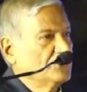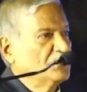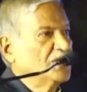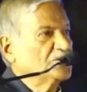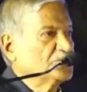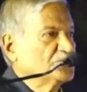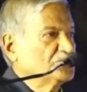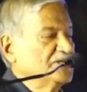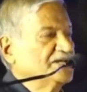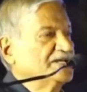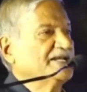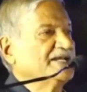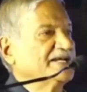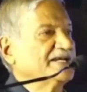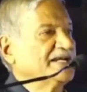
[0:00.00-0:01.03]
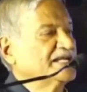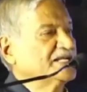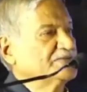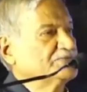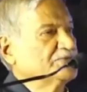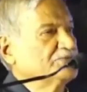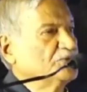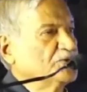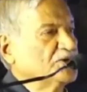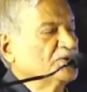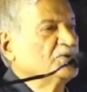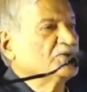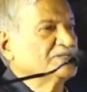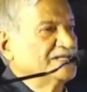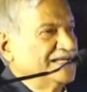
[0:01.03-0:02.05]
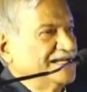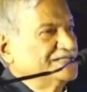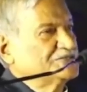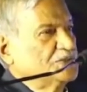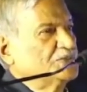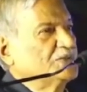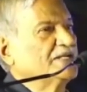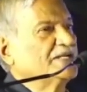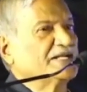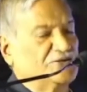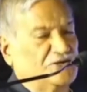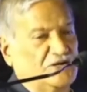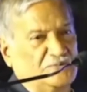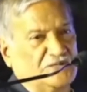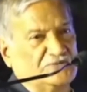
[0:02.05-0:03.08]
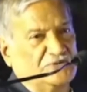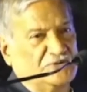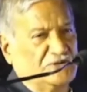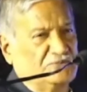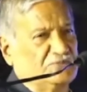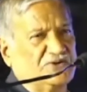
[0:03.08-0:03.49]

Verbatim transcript: Why don't we create a kind of a forum on the lines of World Economic Forum,